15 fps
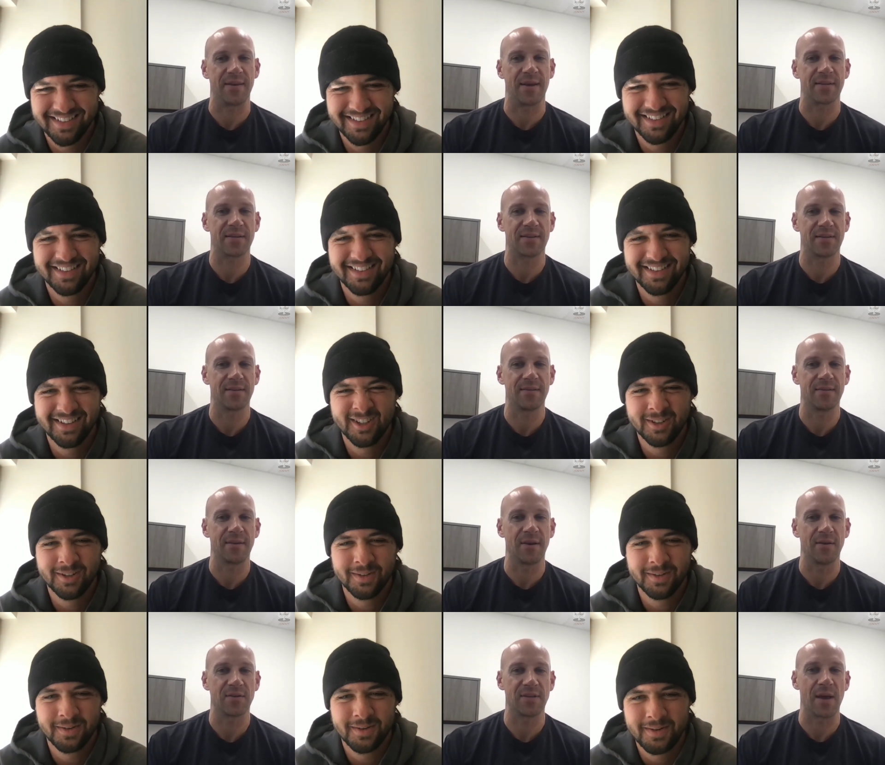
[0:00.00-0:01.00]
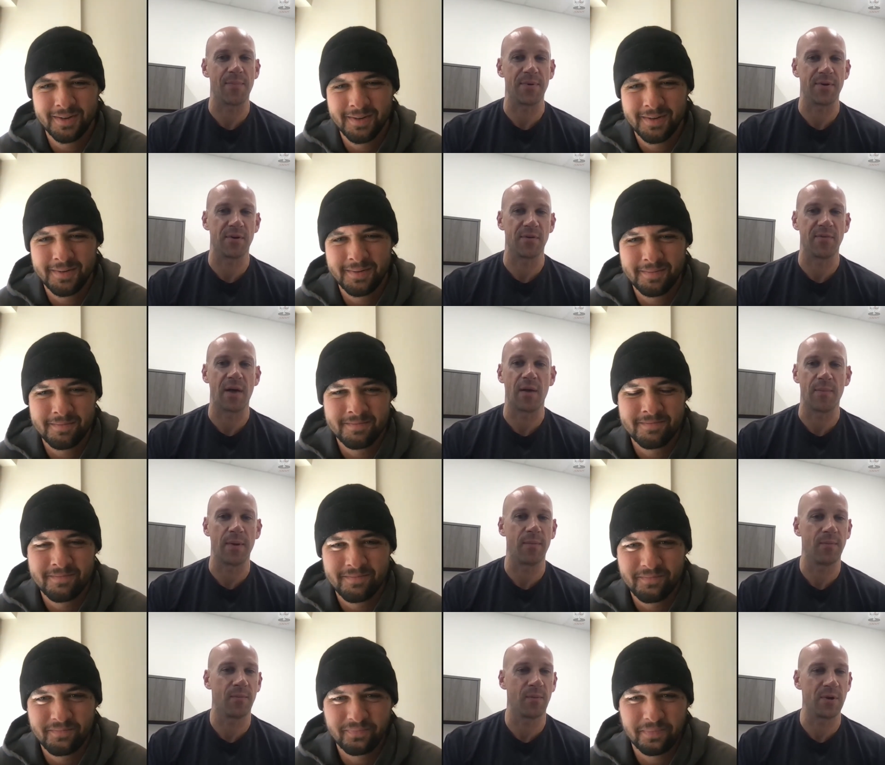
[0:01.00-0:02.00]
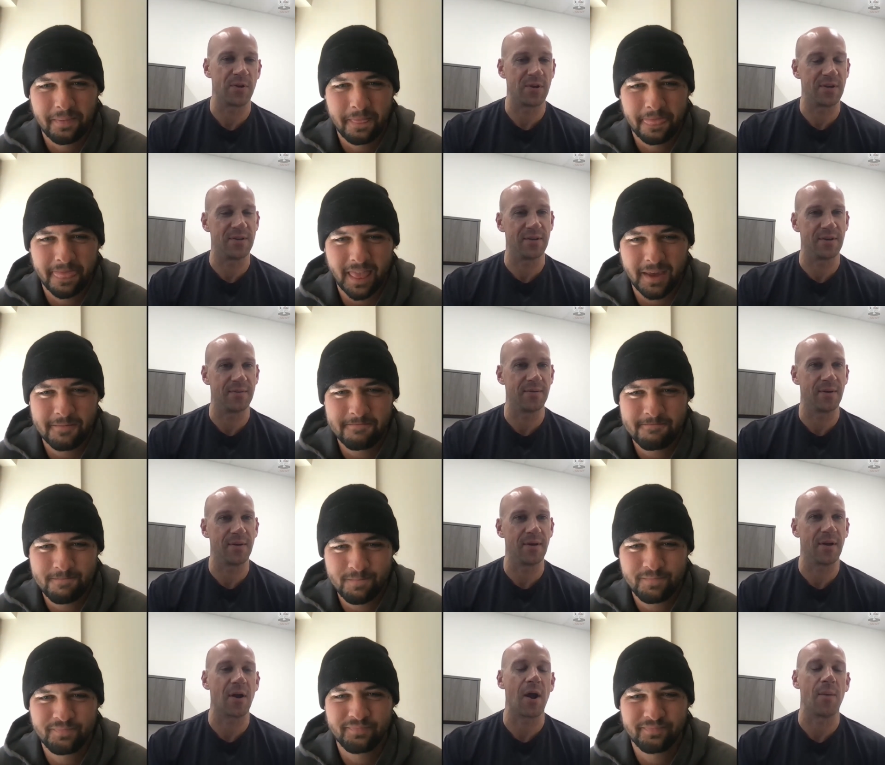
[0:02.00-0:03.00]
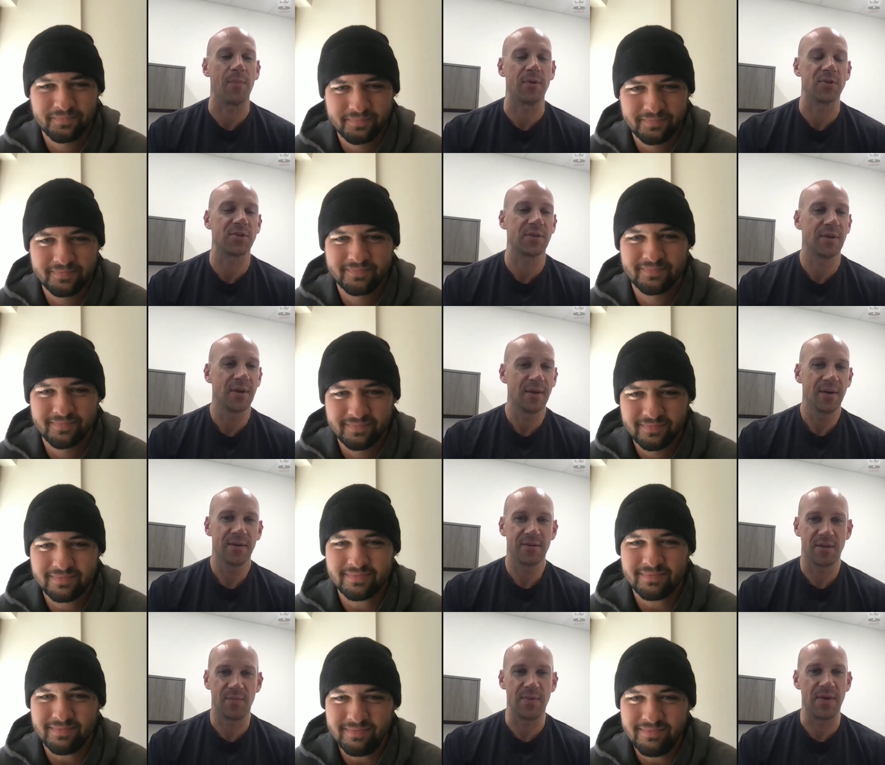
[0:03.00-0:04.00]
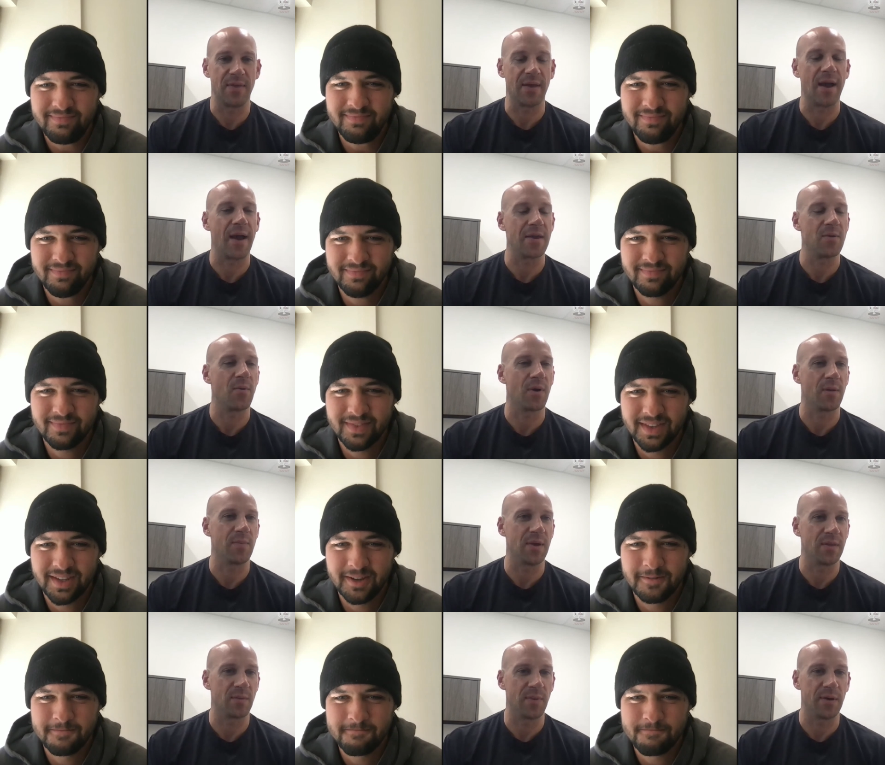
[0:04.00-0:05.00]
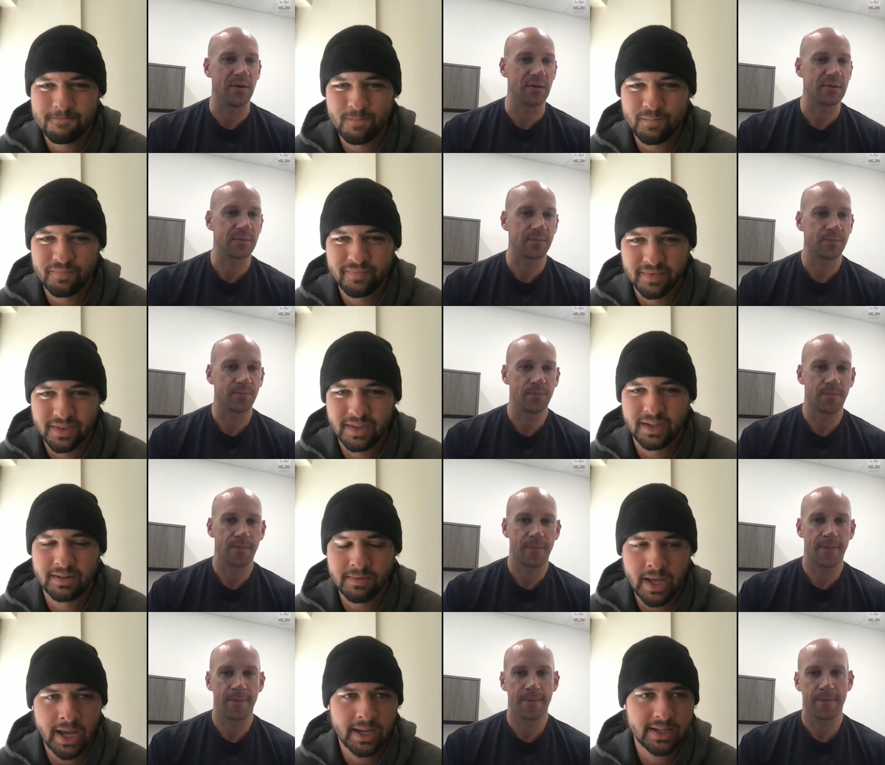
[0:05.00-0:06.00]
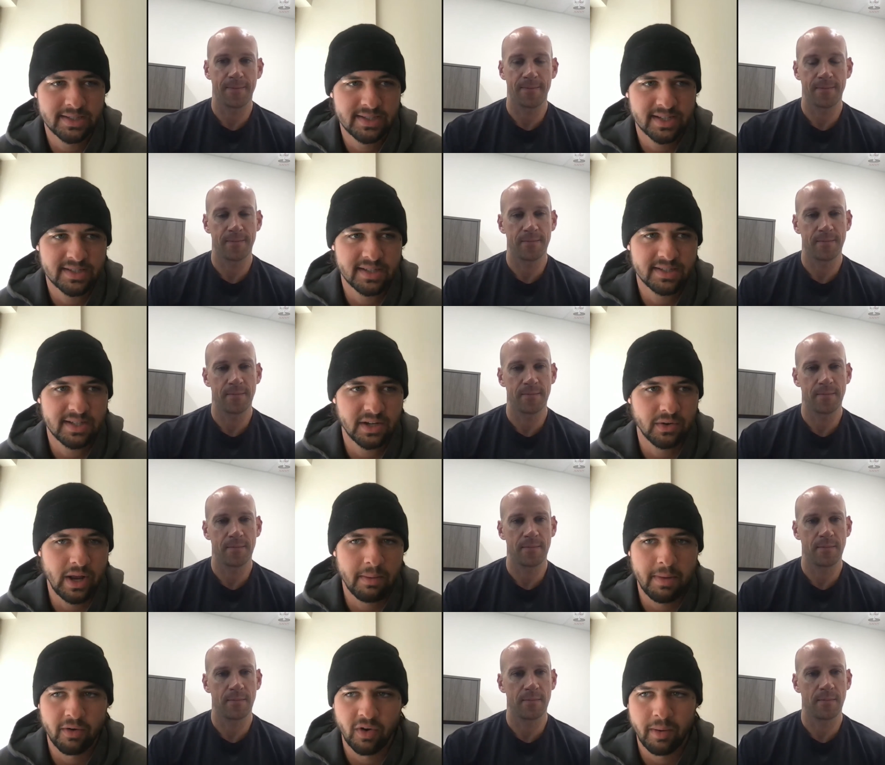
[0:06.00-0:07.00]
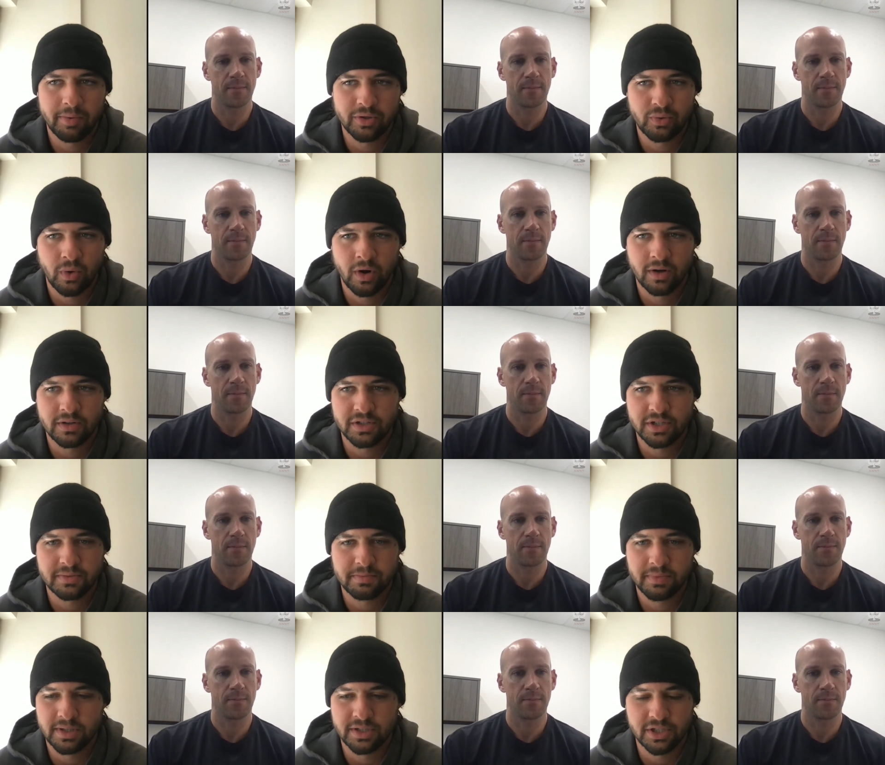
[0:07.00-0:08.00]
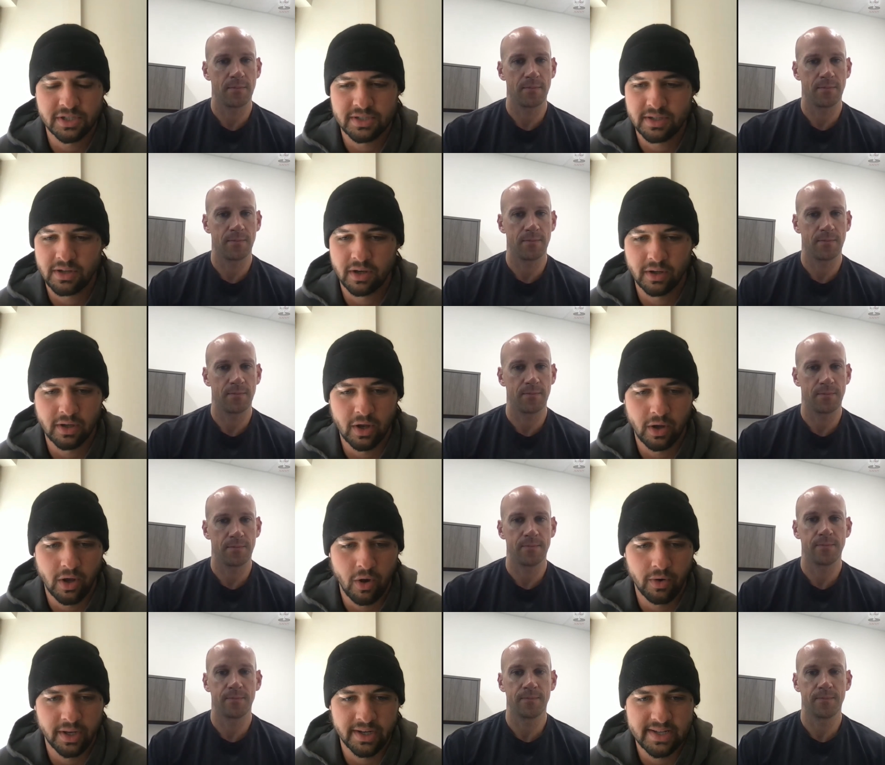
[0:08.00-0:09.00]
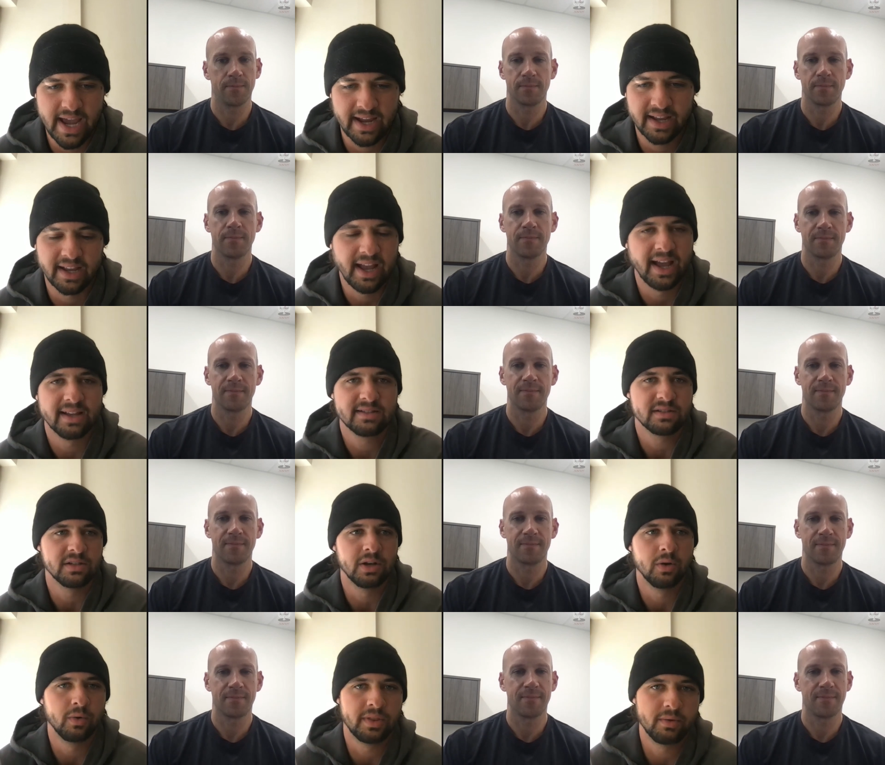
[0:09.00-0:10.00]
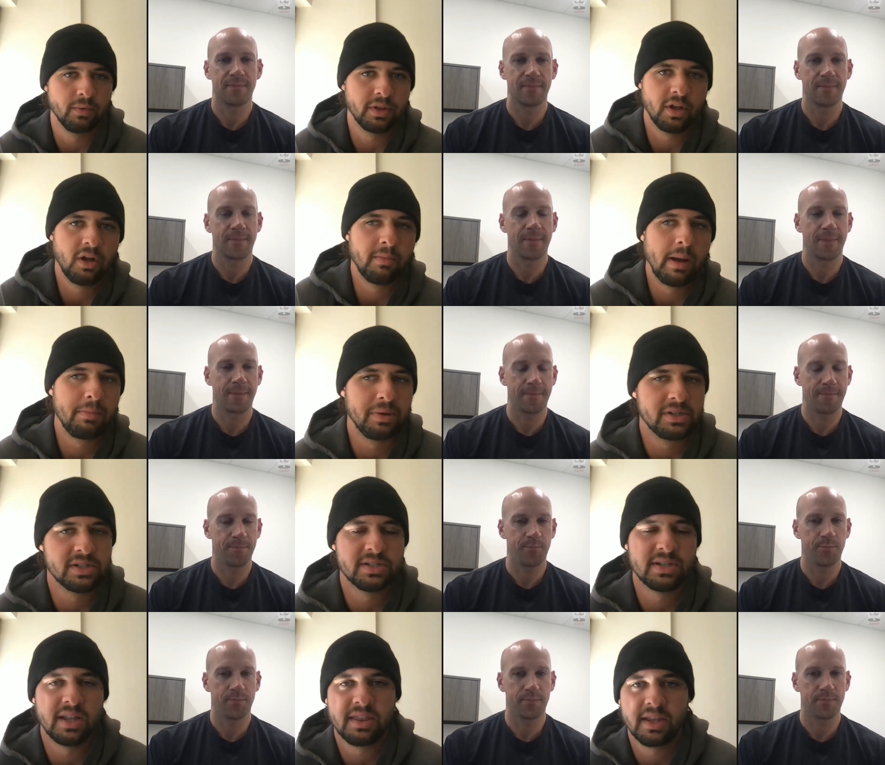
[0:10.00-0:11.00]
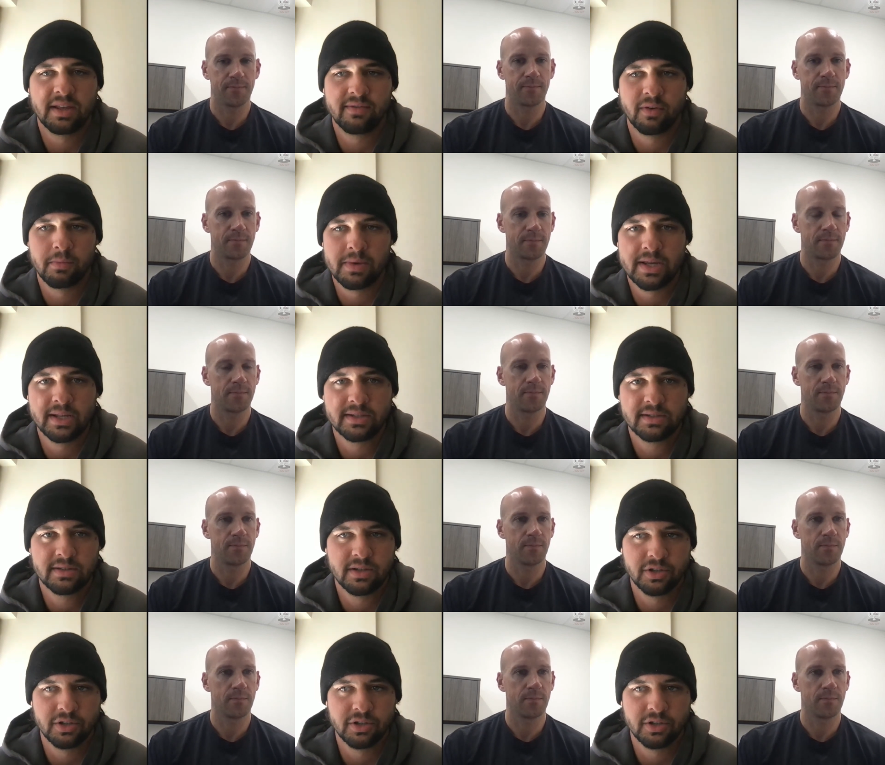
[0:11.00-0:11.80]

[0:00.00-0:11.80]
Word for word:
Speaker 1: the next you know step in your development? What do you need to accomplish to be the guy you want to be in the big leagues?
Speaker 2: Yeah, consistency around my repertoire and just and just going and attacking guys. You know, with with all my pitches, I think for me it's